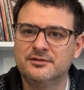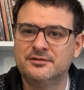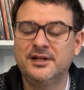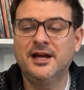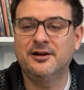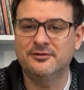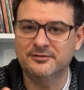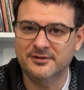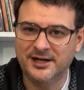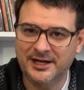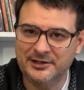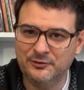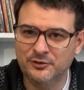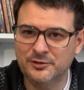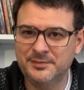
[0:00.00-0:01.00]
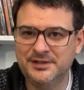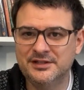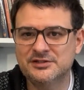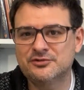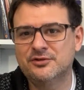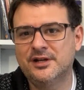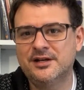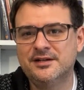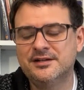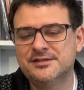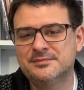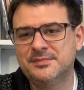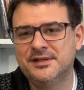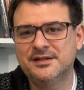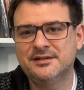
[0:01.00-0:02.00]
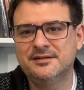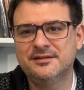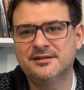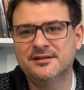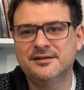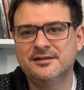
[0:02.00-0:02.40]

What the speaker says: Now, I don't want to be discredited as being